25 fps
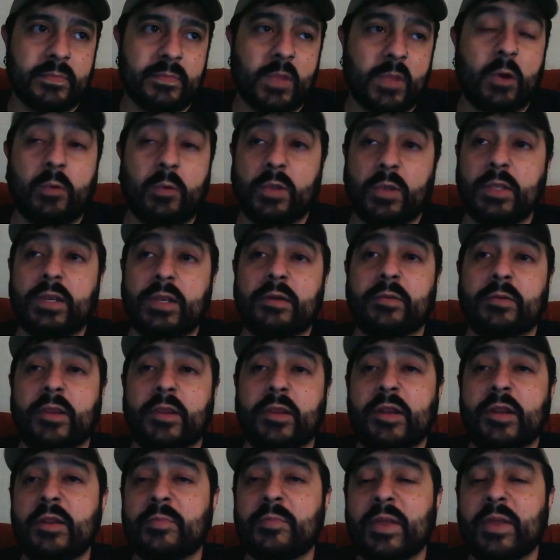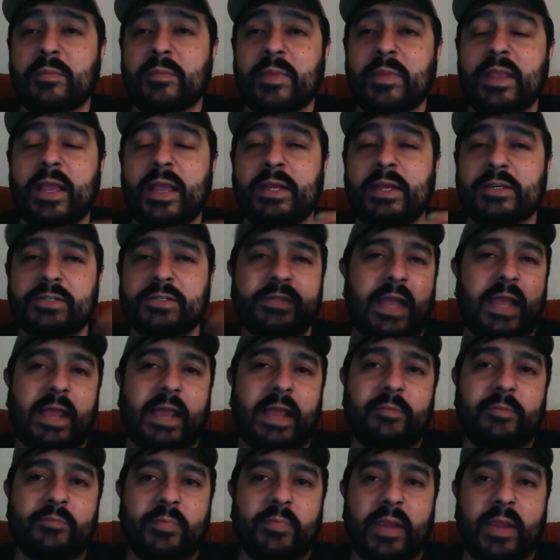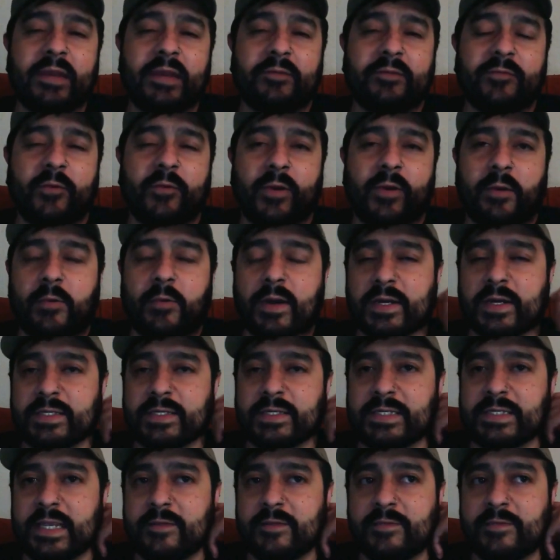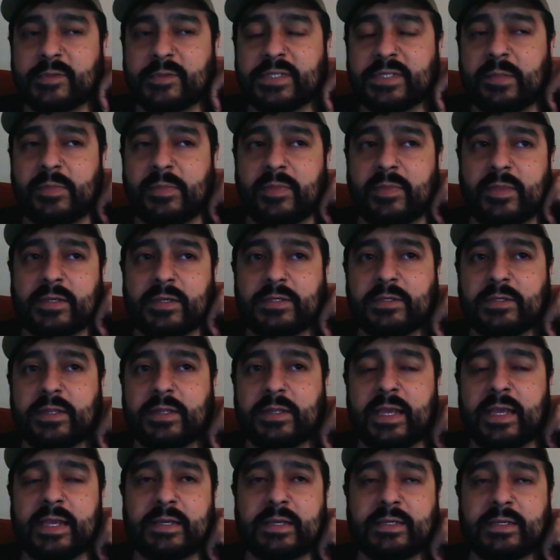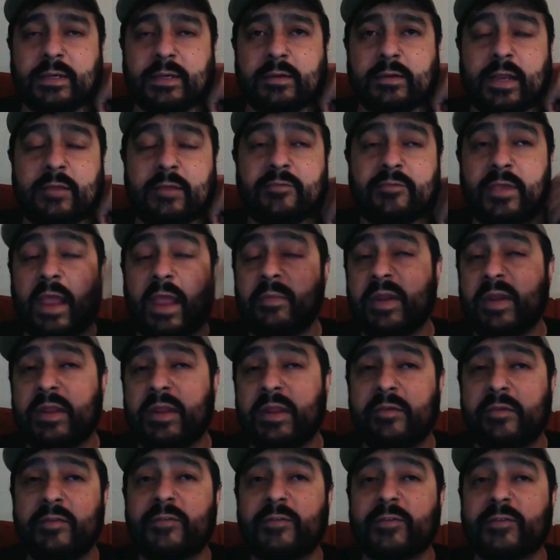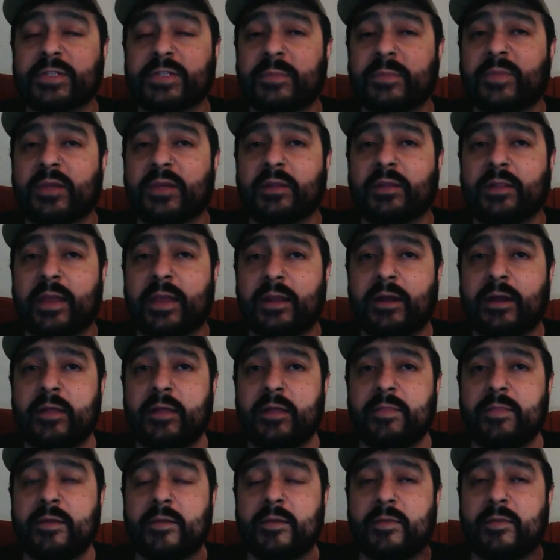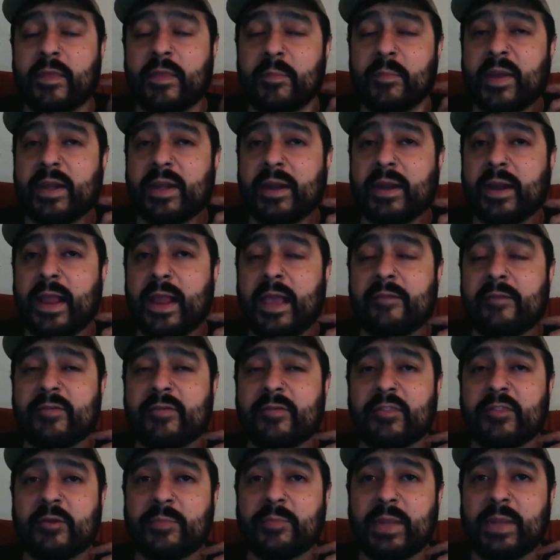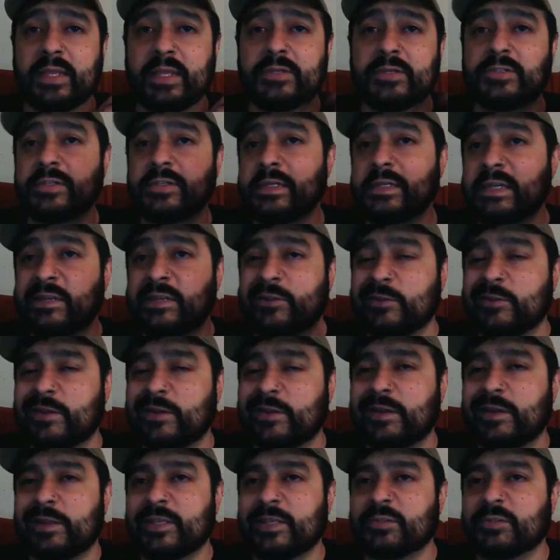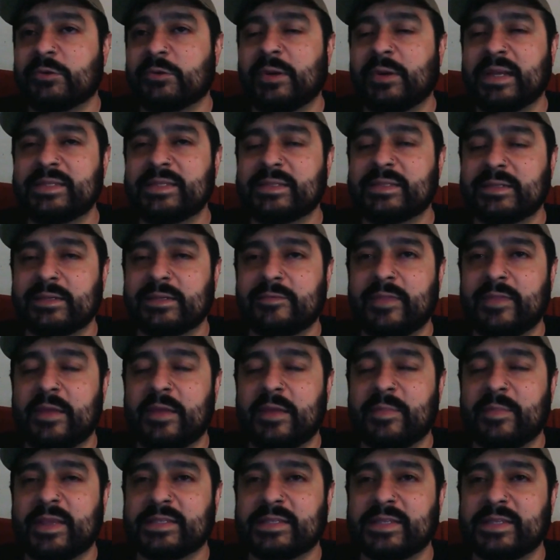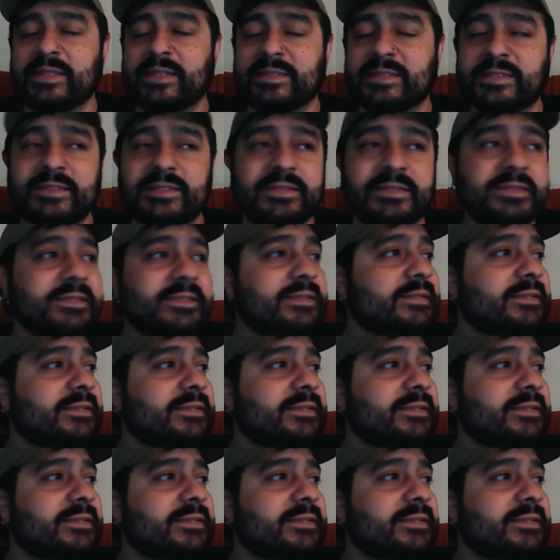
Oh well, you didn't pay me. I made it for you. I wanted to see if it was something that you liked, and if I mean even if there's something you like on there that they might not have on their page, you can at least request it if that makes sense.